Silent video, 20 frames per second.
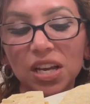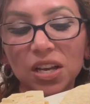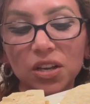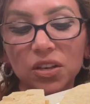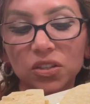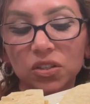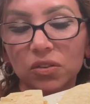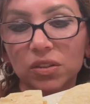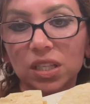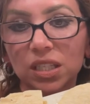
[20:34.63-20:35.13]

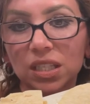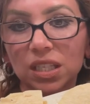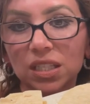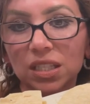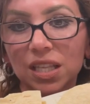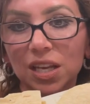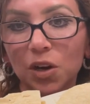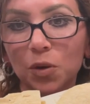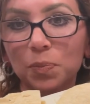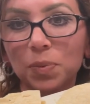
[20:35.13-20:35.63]
So this is
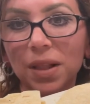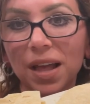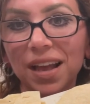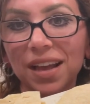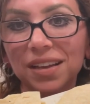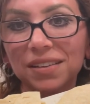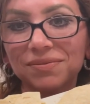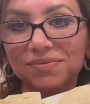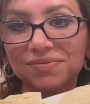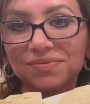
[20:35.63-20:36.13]
their
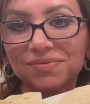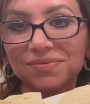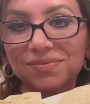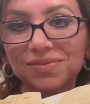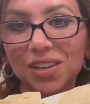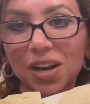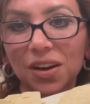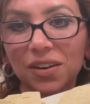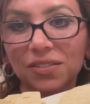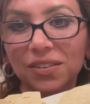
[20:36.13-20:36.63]
plate.
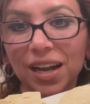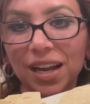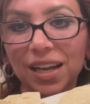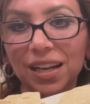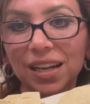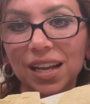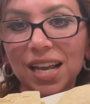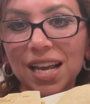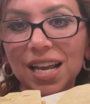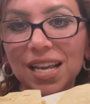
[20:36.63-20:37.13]
All
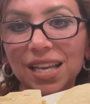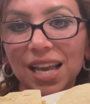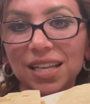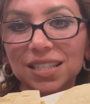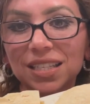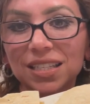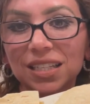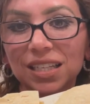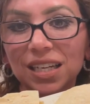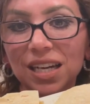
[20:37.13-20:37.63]
right,
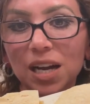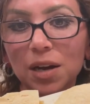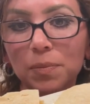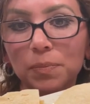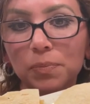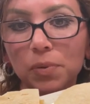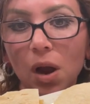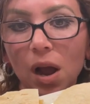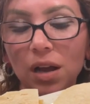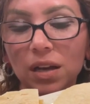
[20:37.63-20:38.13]
quesadilla,
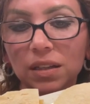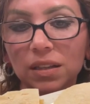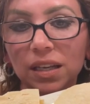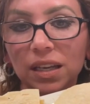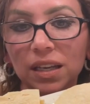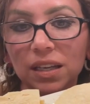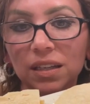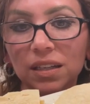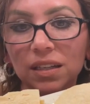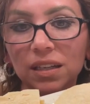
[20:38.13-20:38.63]

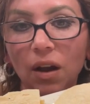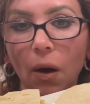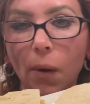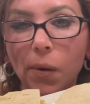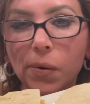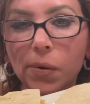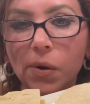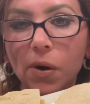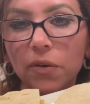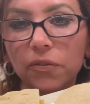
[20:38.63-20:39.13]
broccoli,
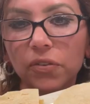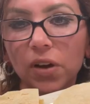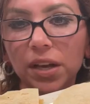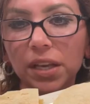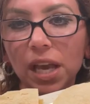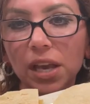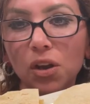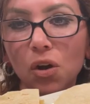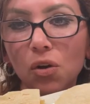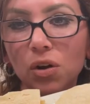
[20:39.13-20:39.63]

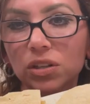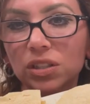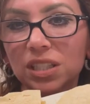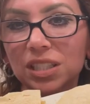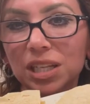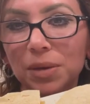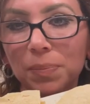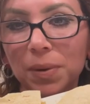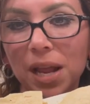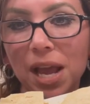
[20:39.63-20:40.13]
Faya yogurt to
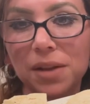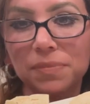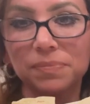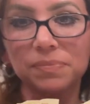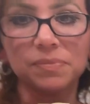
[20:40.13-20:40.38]
dip it in.